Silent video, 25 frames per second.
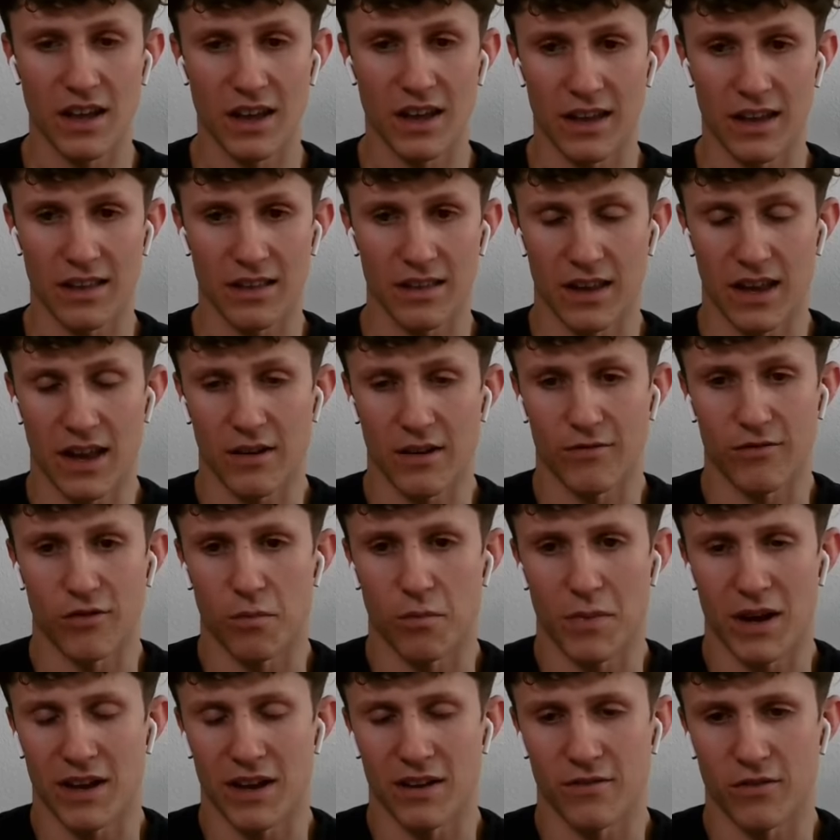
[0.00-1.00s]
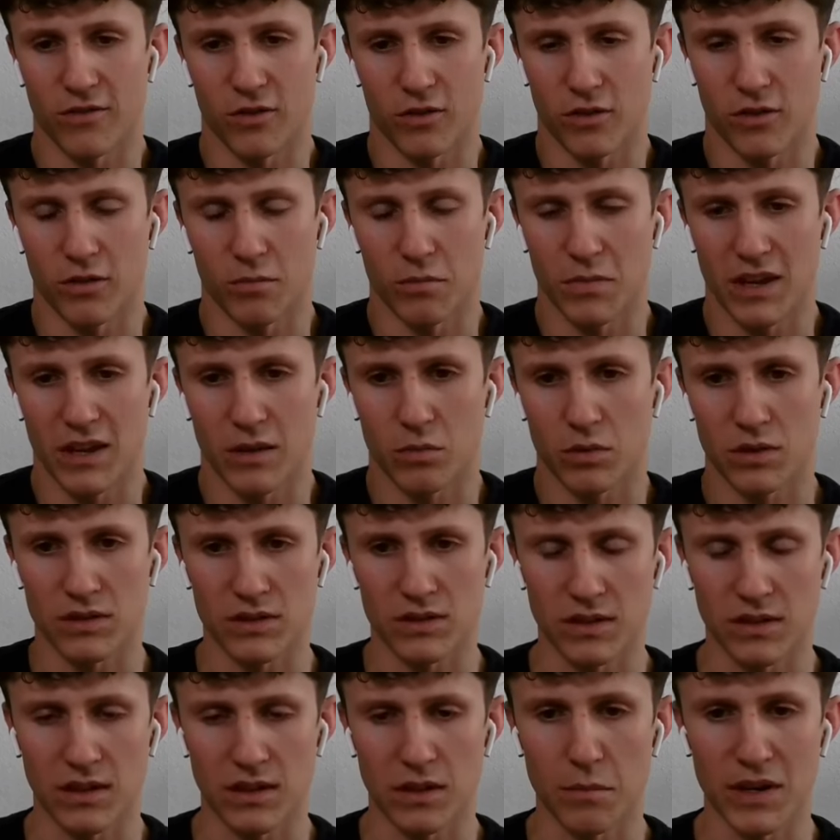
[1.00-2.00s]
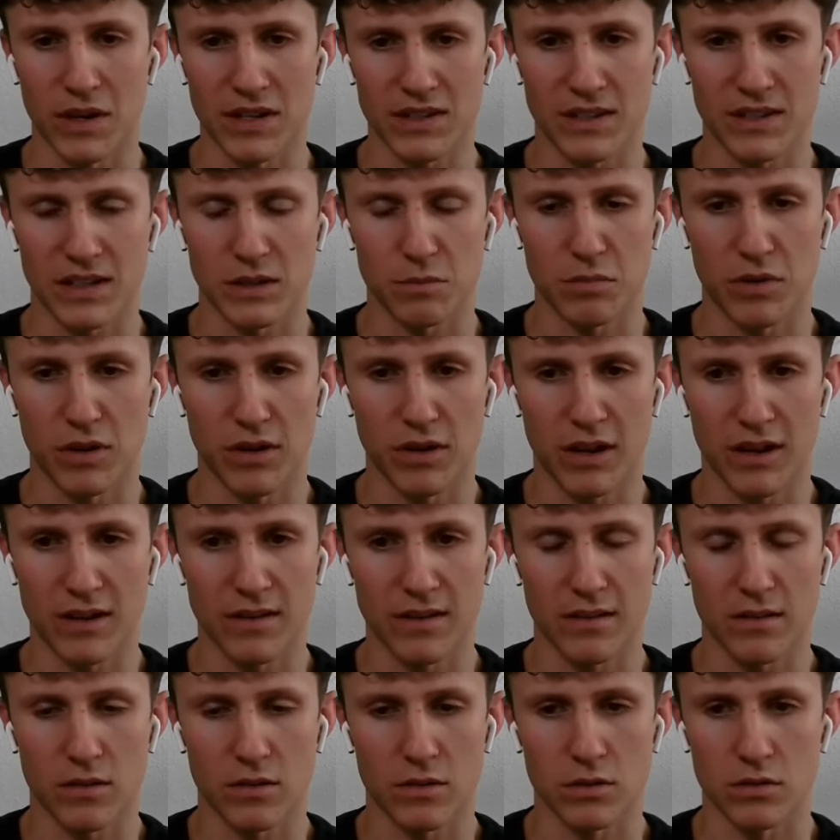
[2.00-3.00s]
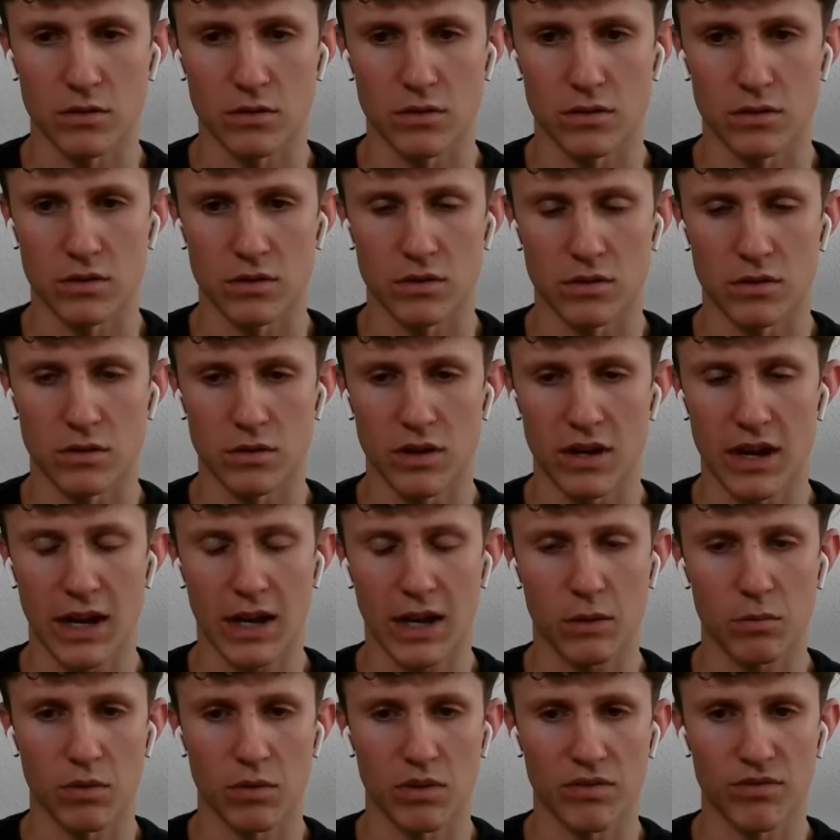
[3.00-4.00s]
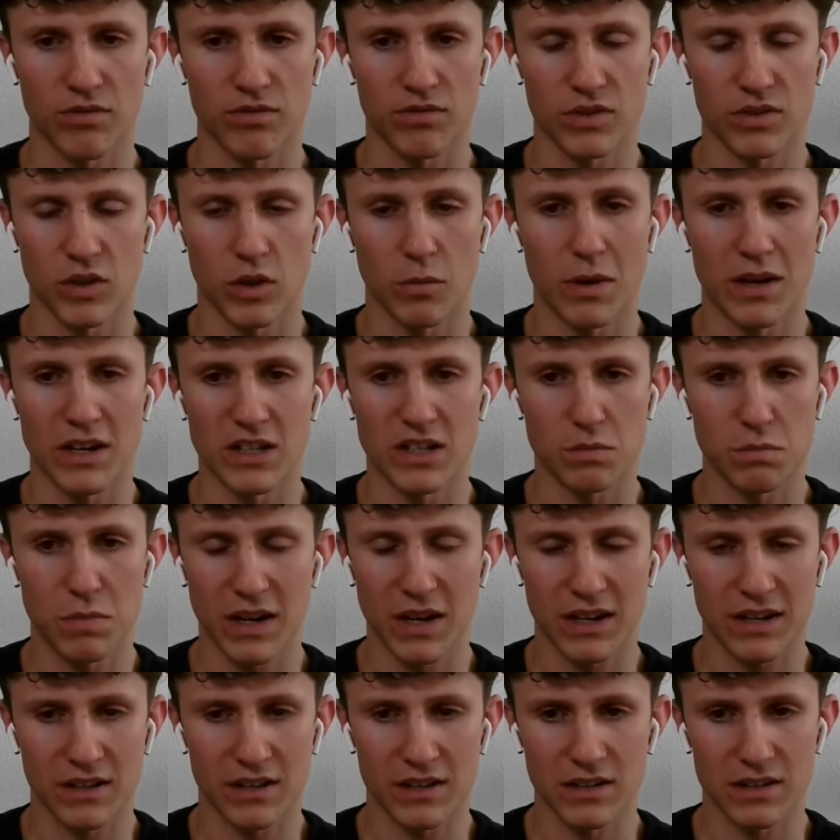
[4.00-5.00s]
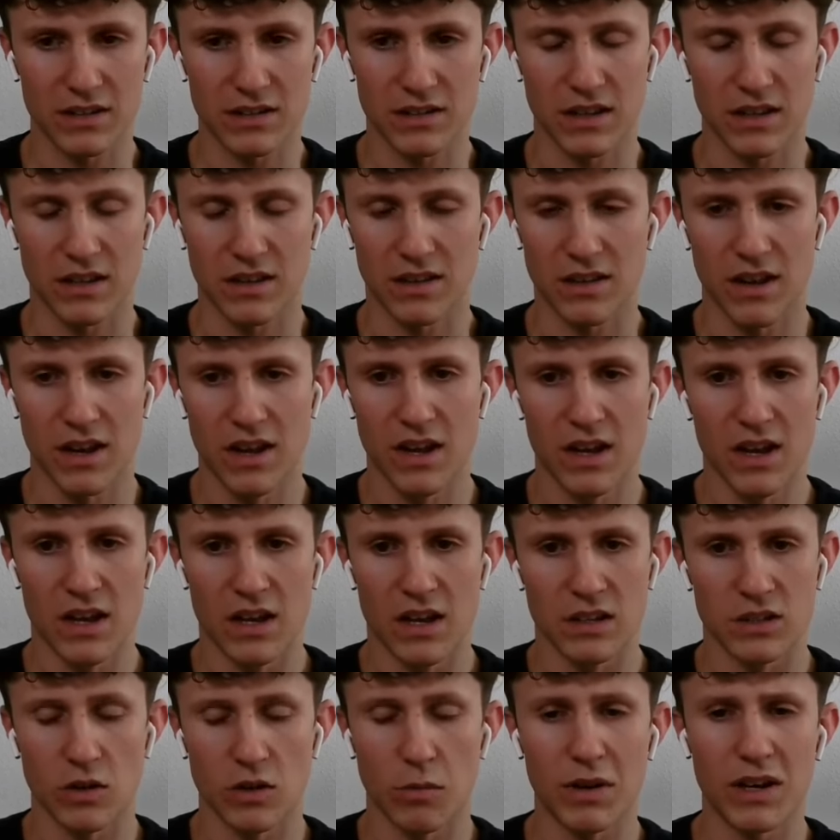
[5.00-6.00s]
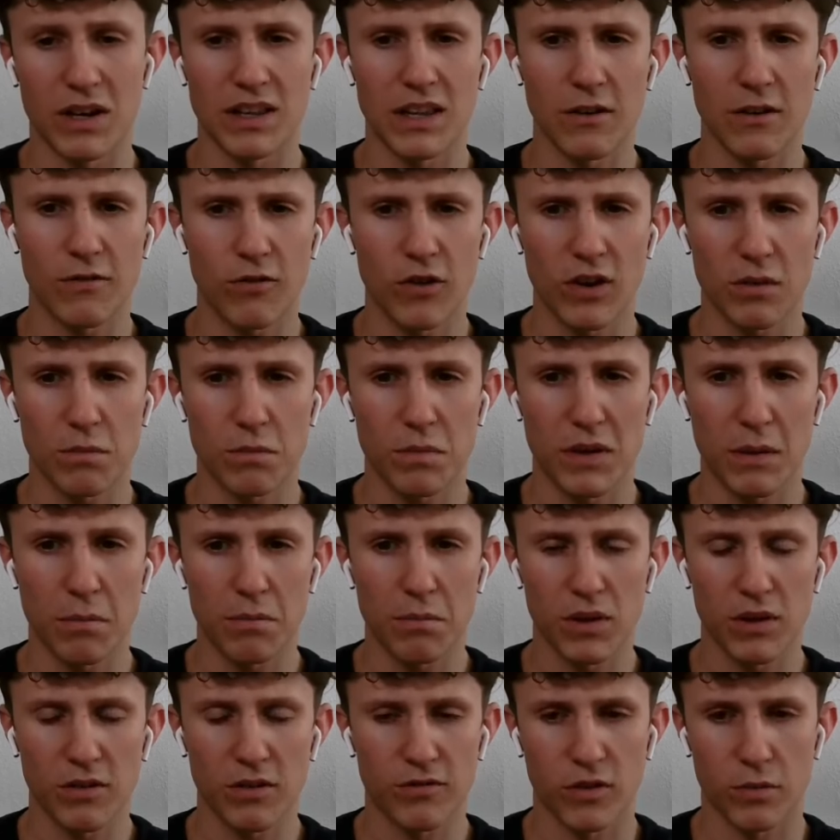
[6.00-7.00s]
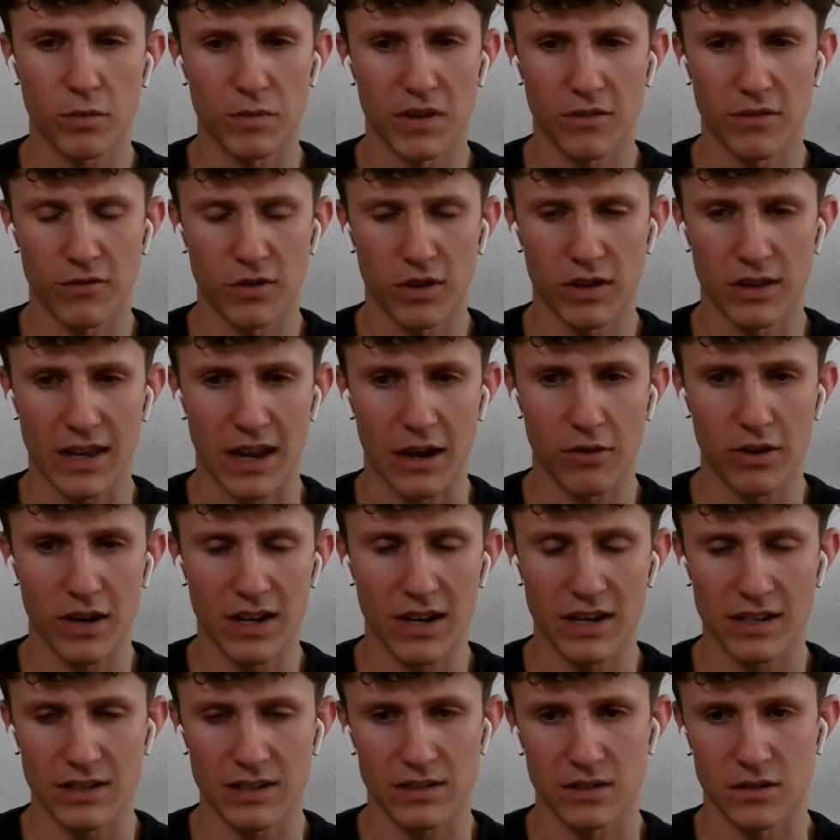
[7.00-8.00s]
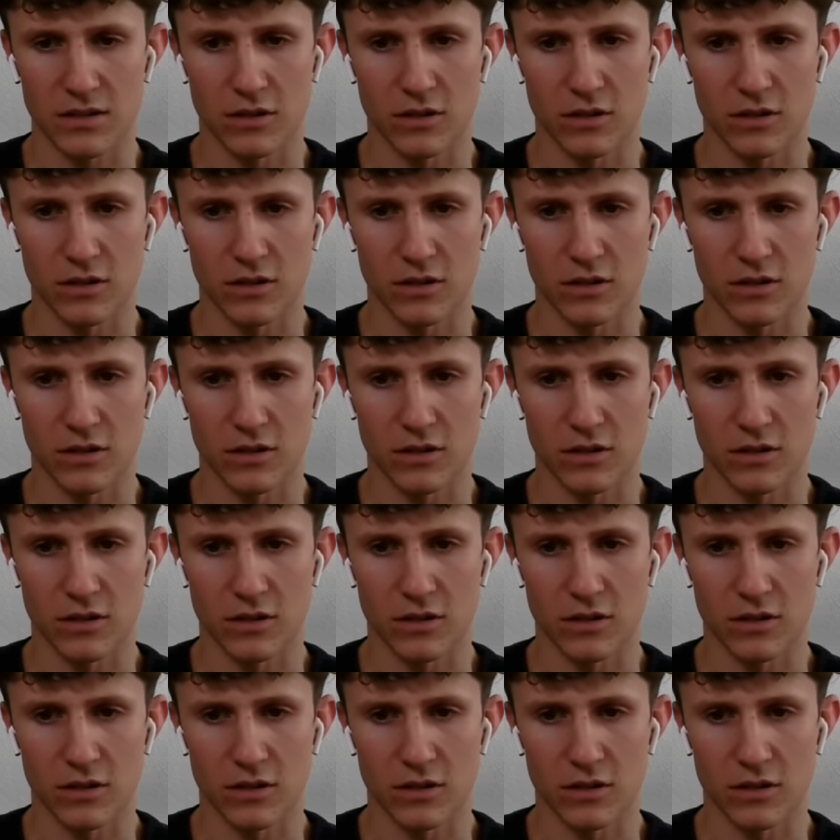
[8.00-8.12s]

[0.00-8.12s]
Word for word: And yeah, for my, for me, it was the, the best experience to, to connect with so many speakers and so many different people from different areas.